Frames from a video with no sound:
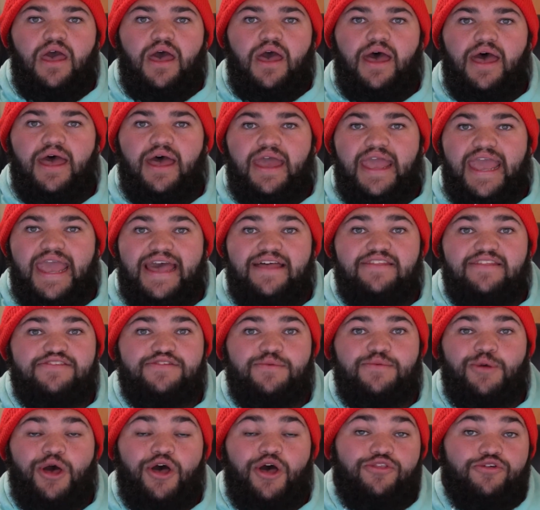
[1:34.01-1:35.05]
and
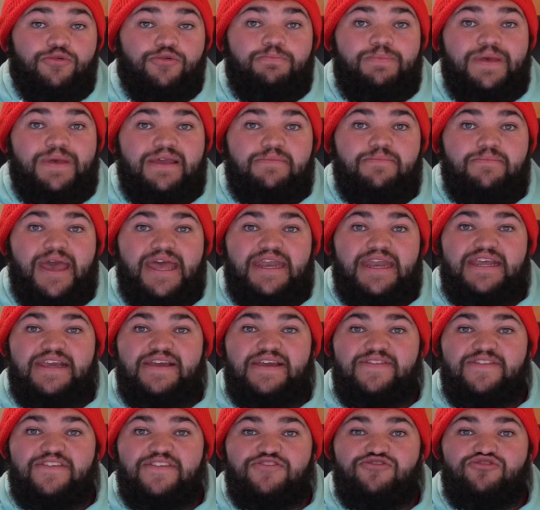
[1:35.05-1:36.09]
some other big men
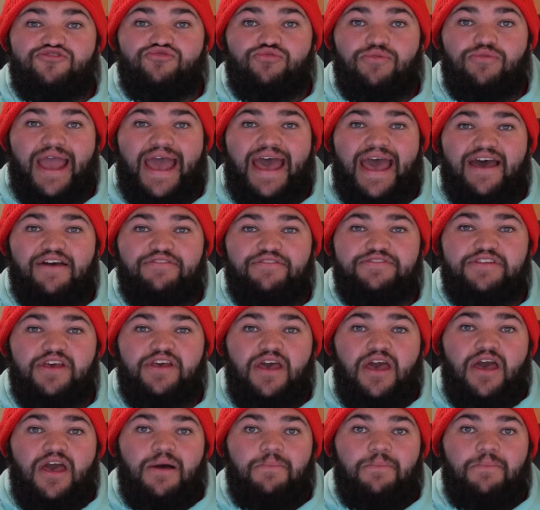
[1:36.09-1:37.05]
in this draft,